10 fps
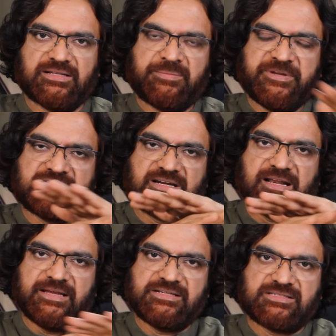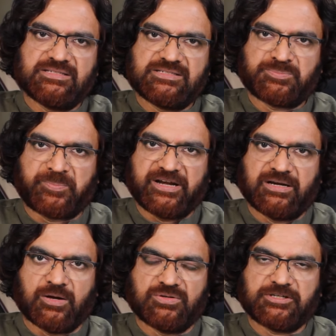That means the lights
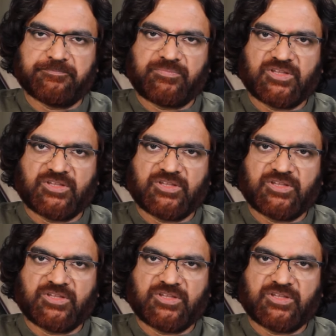spread out.